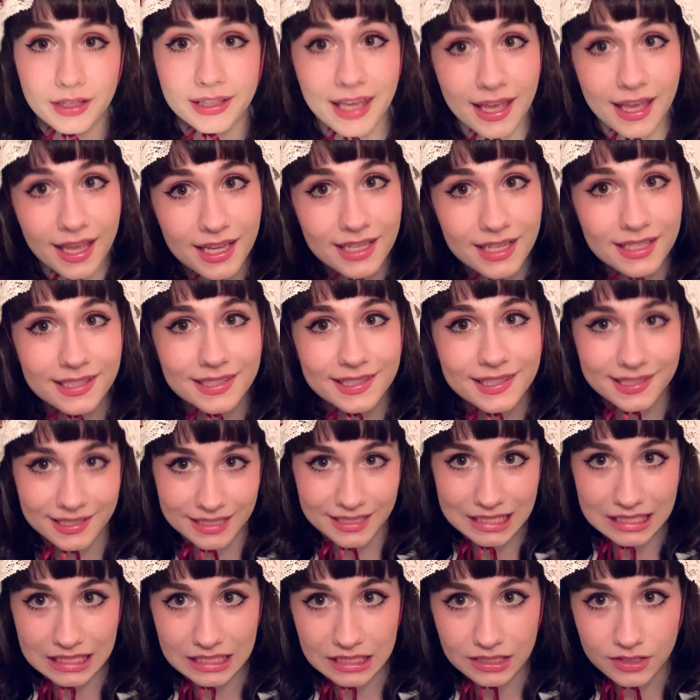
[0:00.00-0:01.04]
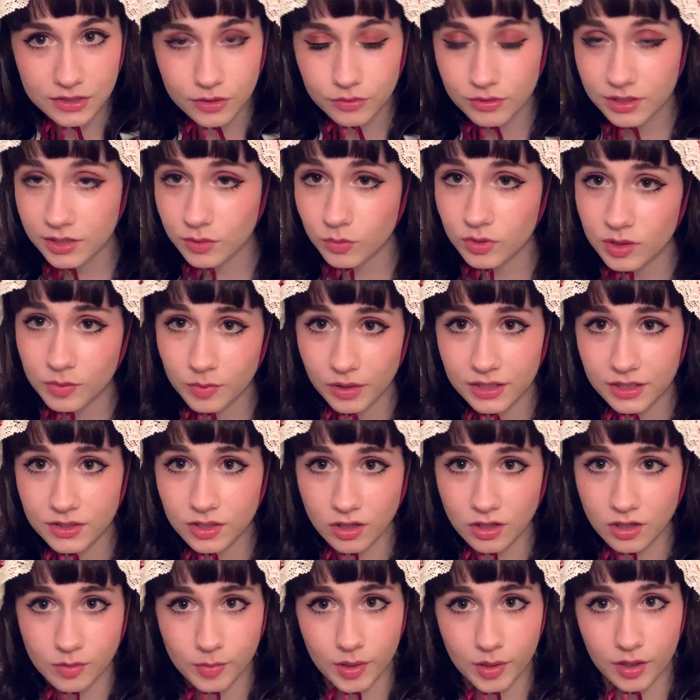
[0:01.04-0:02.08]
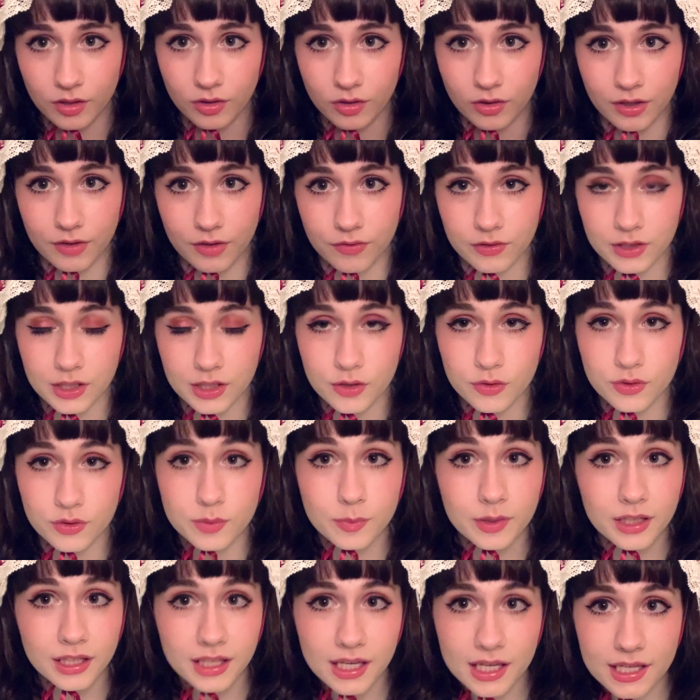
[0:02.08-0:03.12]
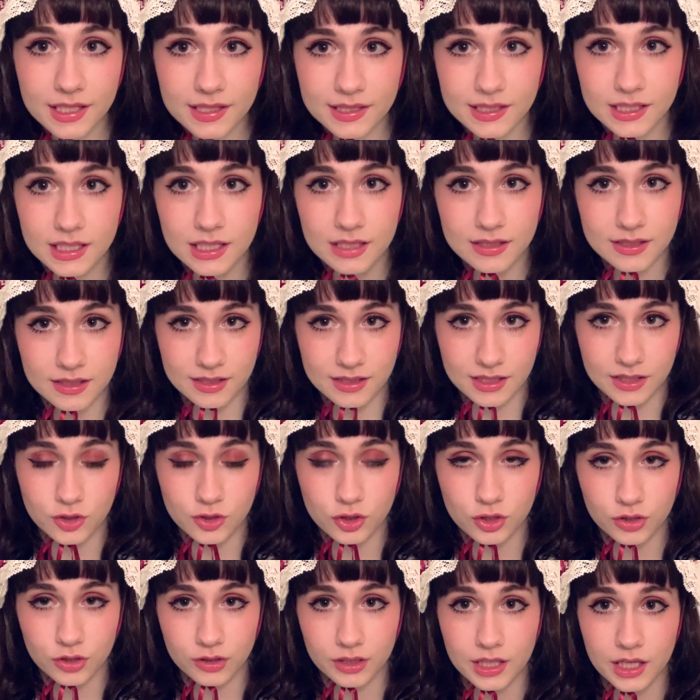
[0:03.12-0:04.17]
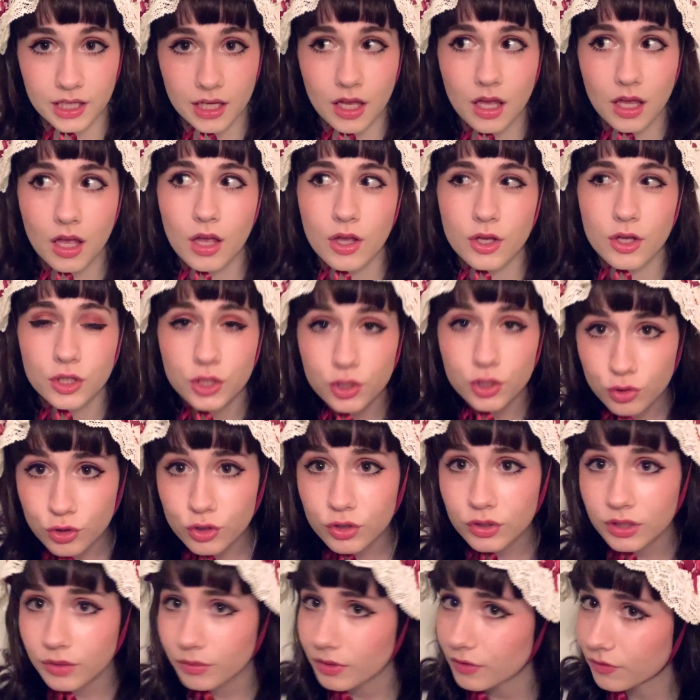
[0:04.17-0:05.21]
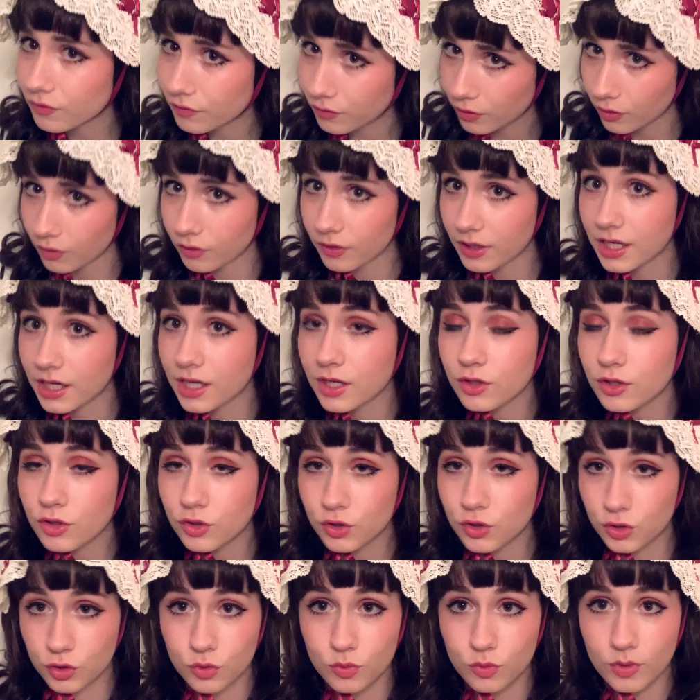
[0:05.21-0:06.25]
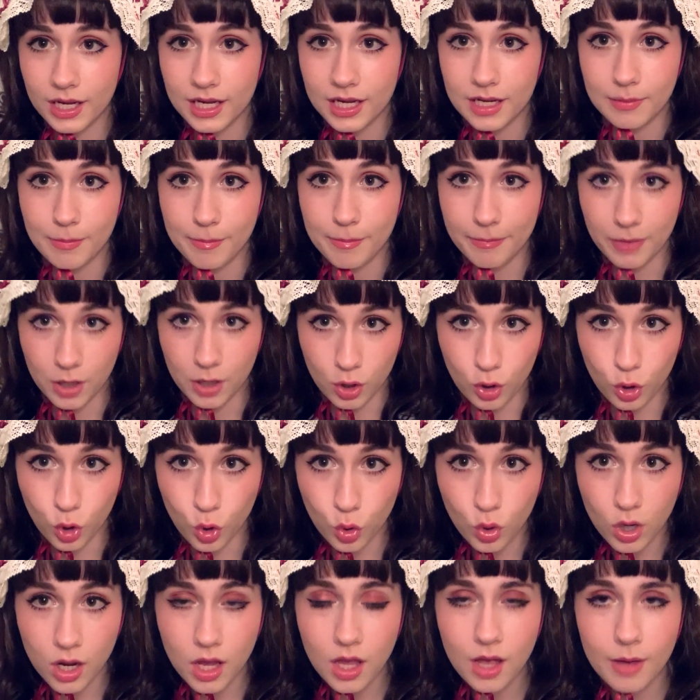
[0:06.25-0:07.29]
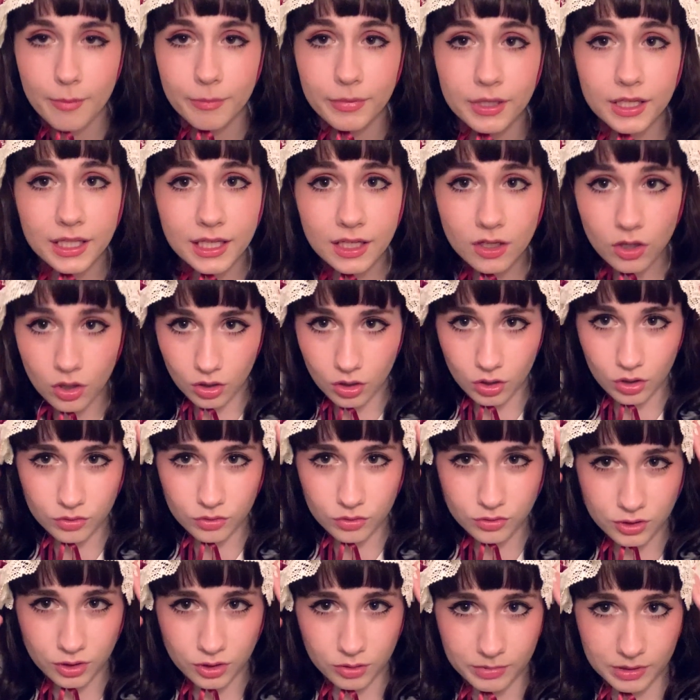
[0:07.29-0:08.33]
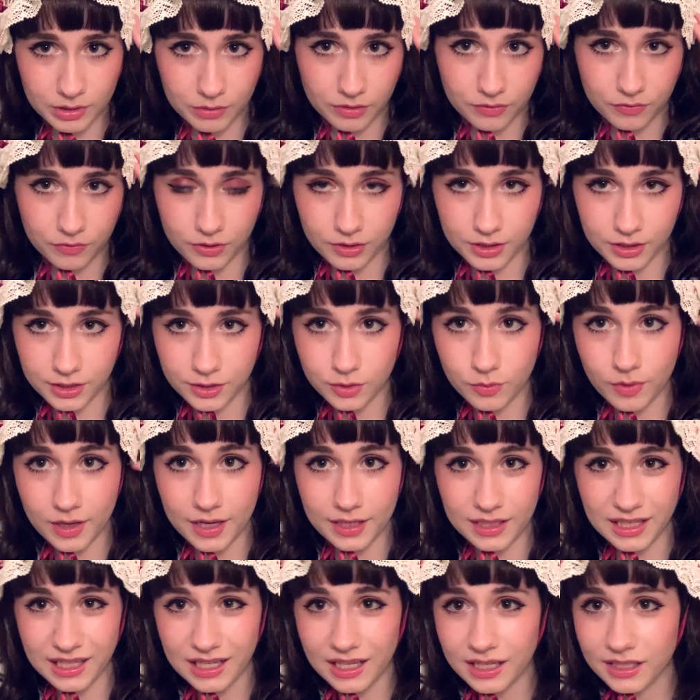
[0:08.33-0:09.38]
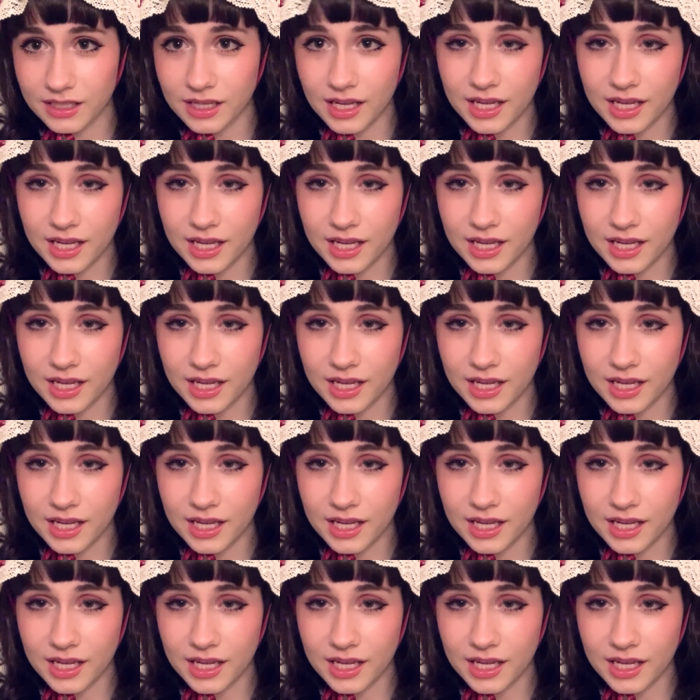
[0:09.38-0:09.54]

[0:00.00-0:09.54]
KC. So this one's probably talked about in a lot of videos, but a KC is essentially usually referring to a bow, but it can also be referring to any kind of